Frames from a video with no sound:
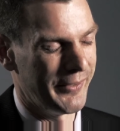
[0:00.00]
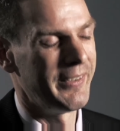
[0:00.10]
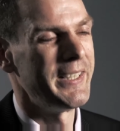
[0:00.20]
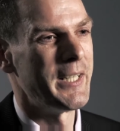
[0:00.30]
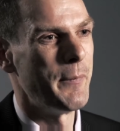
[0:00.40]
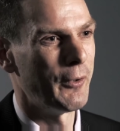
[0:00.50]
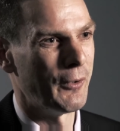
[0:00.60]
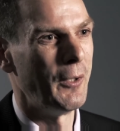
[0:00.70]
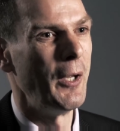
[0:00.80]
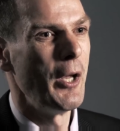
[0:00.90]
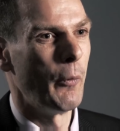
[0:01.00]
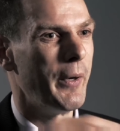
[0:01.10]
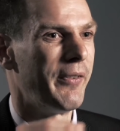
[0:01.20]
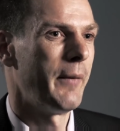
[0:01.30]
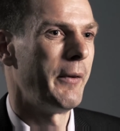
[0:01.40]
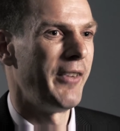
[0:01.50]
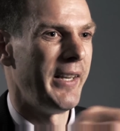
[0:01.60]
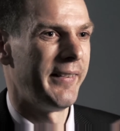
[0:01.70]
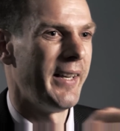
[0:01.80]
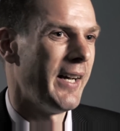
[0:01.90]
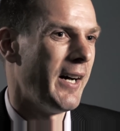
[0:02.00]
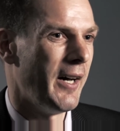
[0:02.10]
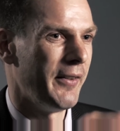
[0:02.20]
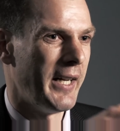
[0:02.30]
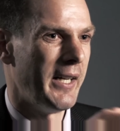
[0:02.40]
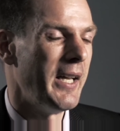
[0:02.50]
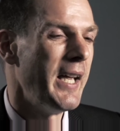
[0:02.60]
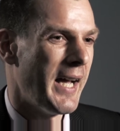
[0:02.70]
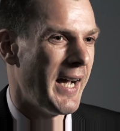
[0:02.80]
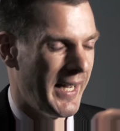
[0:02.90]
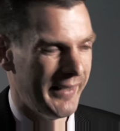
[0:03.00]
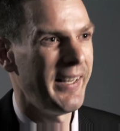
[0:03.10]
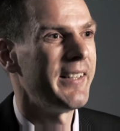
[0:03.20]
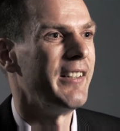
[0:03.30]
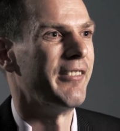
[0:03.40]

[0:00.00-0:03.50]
our 3D model with some of this other asset